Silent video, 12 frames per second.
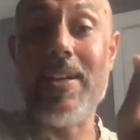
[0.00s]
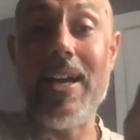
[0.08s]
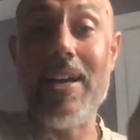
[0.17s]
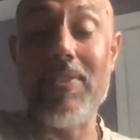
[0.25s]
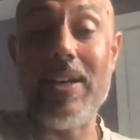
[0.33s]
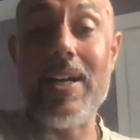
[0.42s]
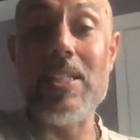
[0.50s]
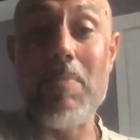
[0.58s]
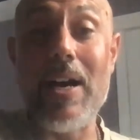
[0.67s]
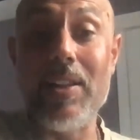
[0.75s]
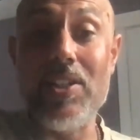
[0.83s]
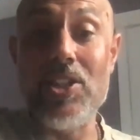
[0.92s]
kind of
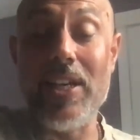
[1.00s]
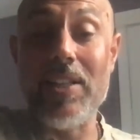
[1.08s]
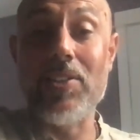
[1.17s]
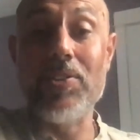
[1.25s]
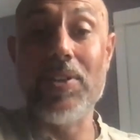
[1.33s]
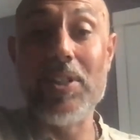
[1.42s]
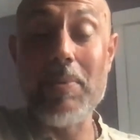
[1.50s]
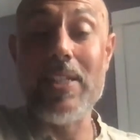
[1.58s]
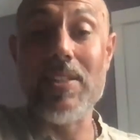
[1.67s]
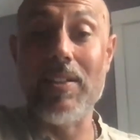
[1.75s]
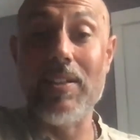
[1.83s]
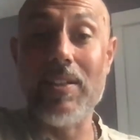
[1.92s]
cosmology and the learning space
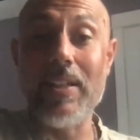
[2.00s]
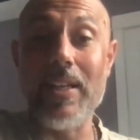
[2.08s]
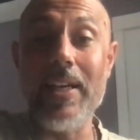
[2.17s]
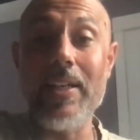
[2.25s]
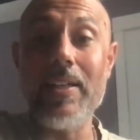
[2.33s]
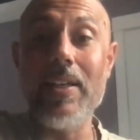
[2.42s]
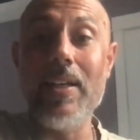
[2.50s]
to look like.